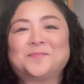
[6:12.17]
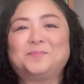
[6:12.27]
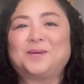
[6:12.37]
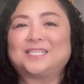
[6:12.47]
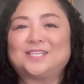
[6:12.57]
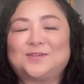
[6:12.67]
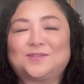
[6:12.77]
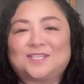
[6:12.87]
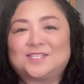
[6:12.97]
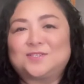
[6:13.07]
But
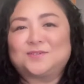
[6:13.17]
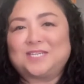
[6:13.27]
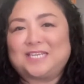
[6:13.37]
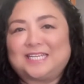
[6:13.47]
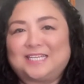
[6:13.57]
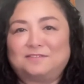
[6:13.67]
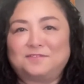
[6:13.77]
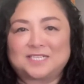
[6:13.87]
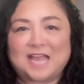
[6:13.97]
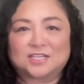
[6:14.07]
there's no need. If
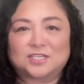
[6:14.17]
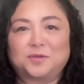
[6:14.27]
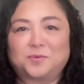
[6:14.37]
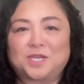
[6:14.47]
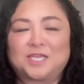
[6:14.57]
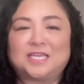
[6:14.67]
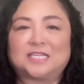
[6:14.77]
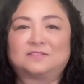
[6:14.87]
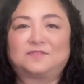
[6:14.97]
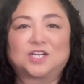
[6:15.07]
it's actually working,
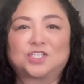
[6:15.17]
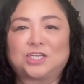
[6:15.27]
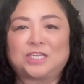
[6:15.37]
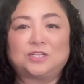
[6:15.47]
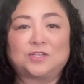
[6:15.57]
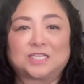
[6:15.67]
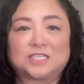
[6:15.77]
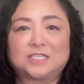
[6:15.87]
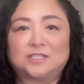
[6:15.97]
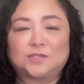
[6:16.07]
it's functioning, you can
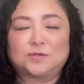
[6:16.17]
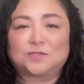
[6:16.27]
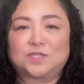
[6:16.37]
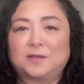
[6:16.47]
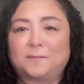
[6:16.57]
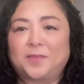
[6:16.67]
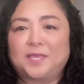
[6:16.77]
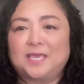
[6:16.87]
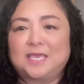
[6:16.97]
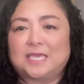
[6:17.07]
still use them.
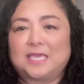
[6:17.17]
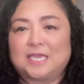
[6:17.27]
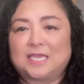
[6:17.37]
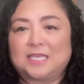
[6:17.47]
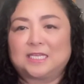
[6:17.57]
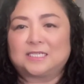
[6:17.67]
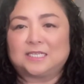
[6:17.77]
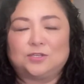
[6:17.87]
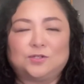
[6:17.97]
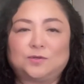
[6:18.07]
It's
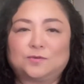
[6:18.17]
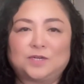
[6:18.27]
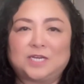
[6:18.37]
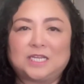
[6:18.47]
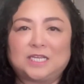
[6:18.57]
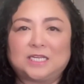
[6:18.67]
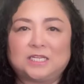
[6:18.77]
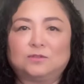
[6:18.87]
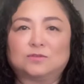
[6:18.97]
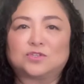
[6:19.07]
you don't really
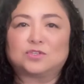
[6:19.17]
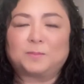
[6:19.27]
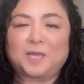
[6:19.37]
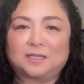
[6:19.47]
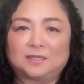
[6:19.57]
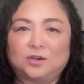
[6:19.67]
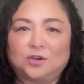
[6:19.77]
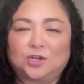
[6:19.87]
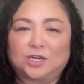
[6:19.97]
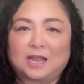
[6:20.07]
need to spend
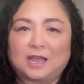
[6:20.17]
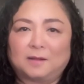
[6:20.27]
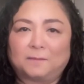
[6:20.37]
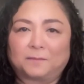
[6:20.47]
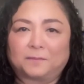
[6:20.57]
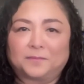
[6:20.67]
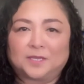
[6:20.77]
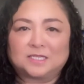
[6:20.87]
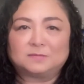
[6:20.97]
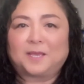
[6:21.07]
on
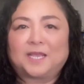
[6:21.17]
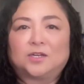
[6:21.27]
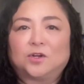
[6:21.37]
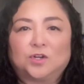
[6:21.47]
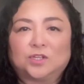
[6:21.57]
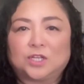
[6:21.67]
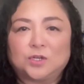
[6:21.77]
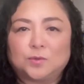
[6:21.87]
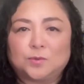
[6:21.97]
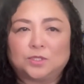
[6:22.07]

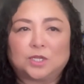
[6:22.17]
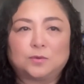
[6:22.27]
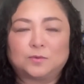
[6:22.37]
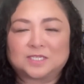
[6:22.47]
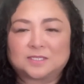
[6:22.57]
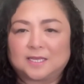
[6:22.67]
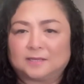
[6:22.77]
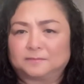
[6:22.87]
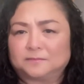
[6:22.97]
the newest thing.